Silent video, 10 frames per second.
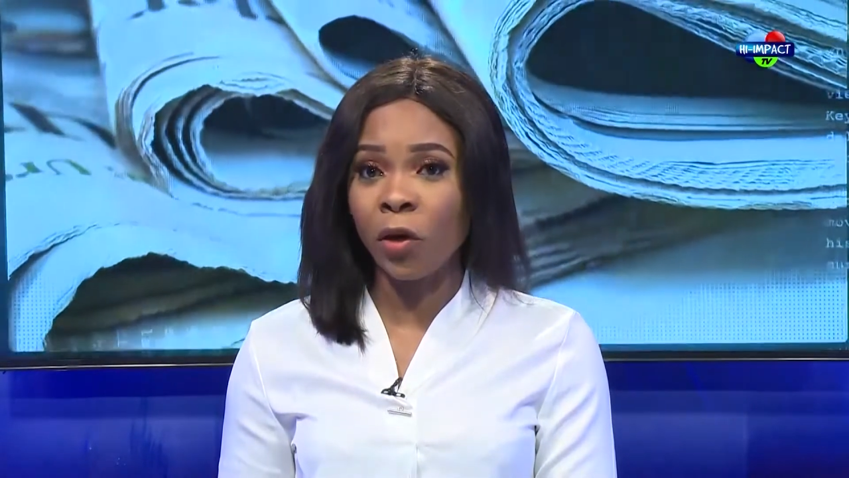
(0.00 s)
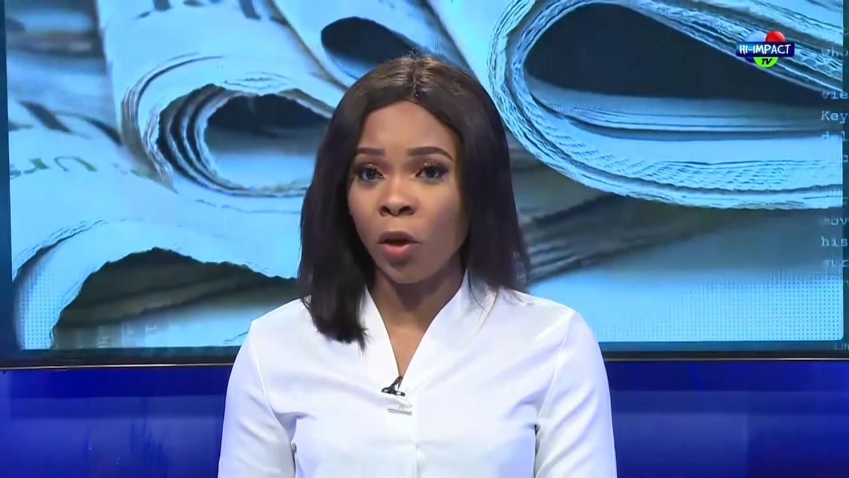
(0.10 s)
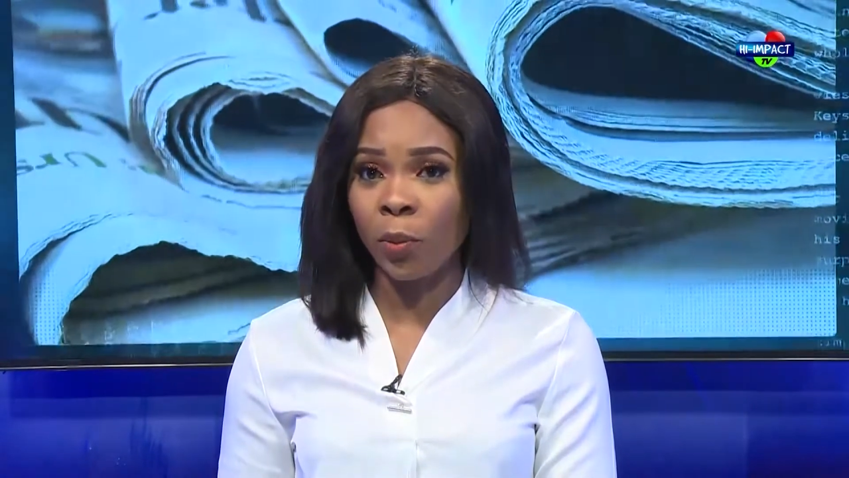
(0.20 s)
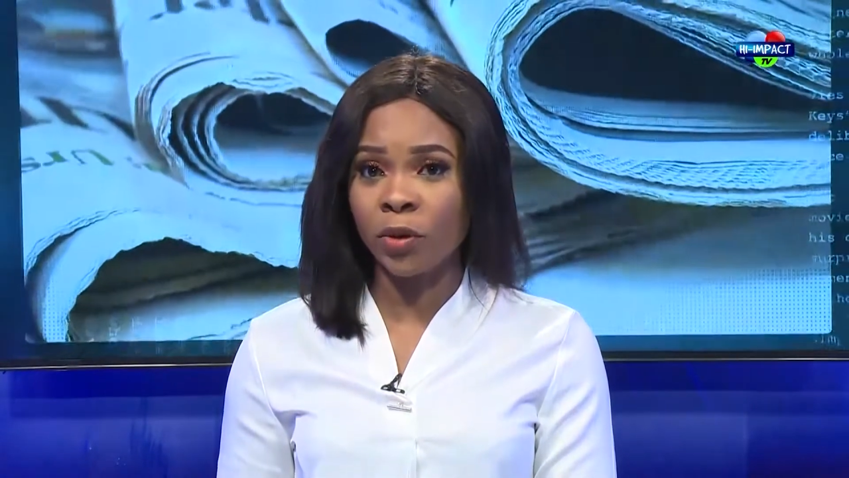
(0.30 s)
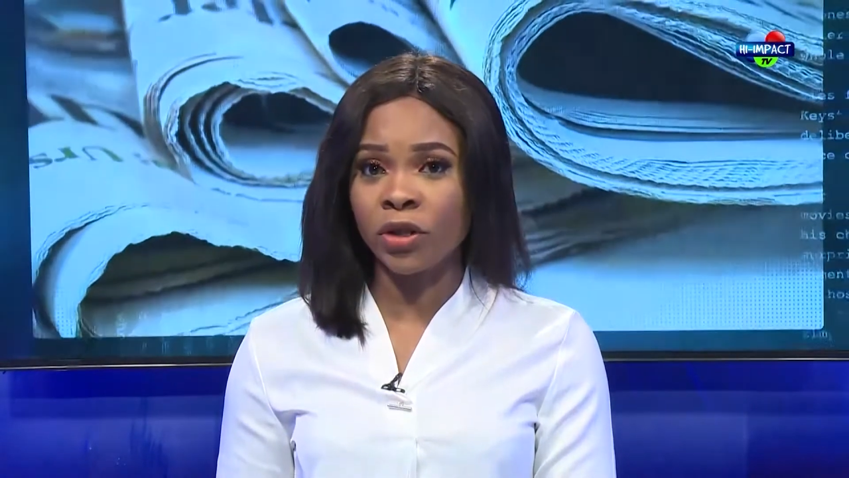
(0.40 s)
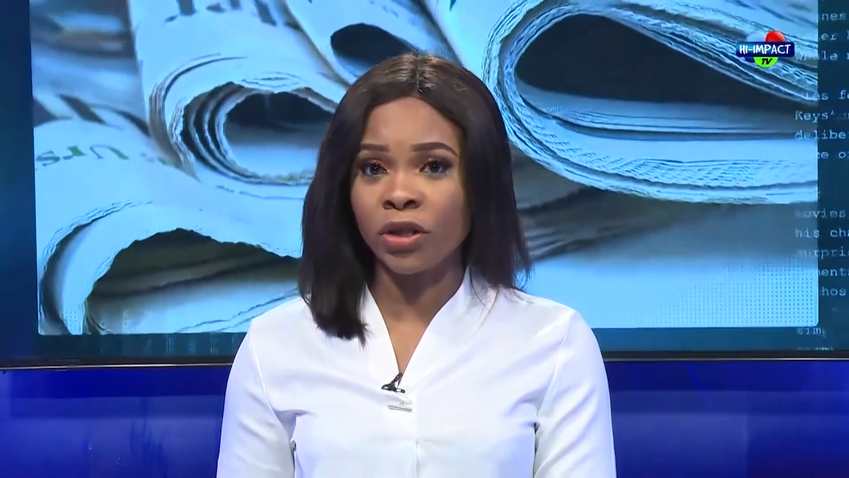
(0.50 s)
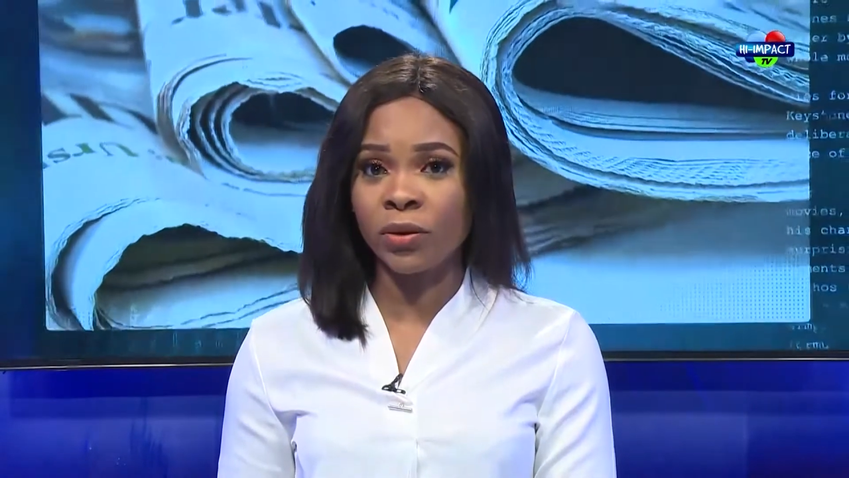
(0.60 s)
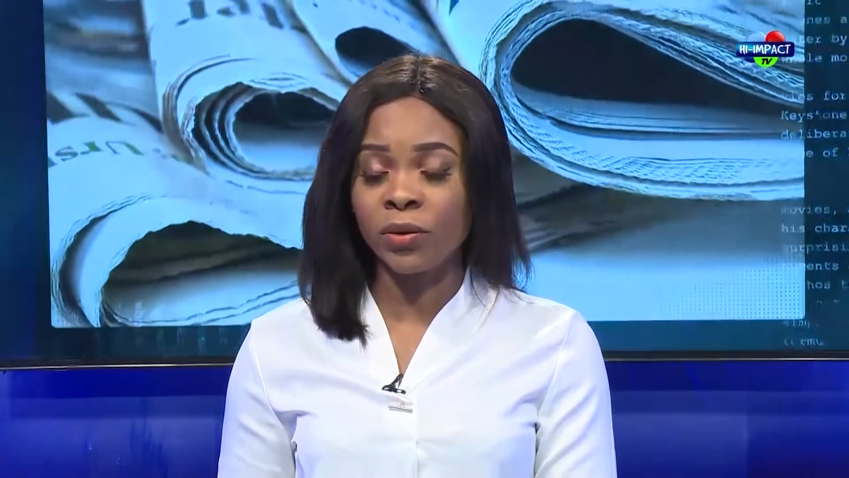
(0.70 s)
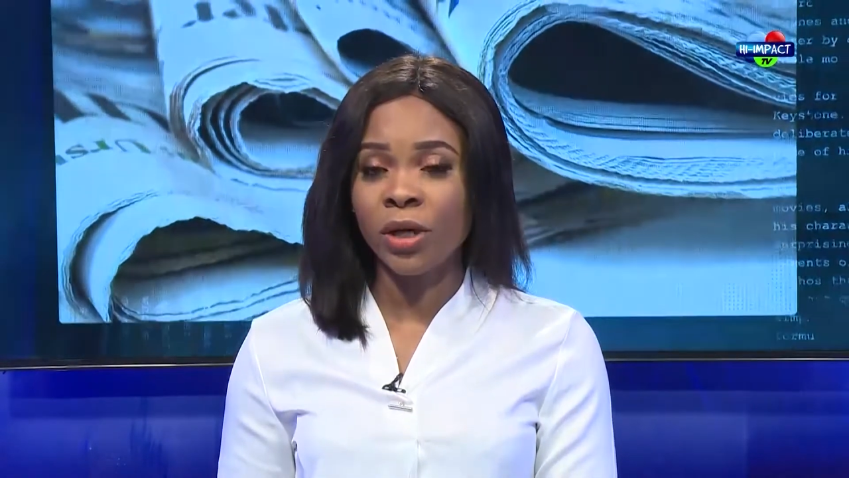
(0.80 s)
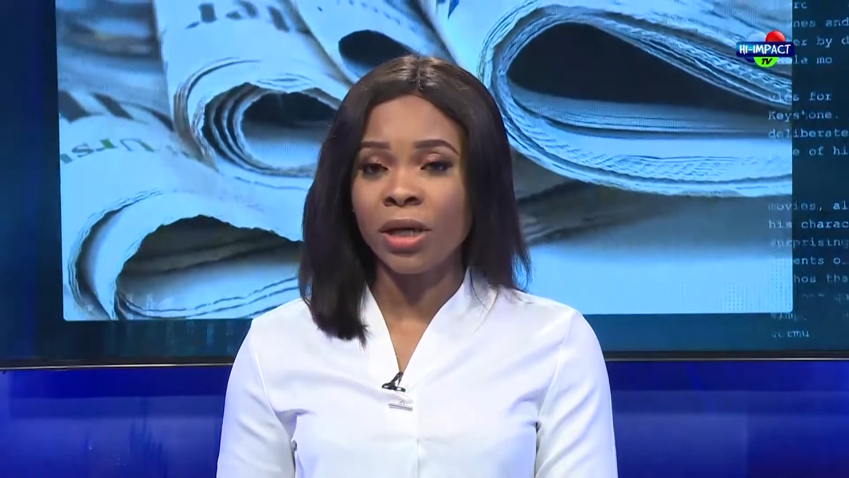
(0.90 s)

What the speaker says: up until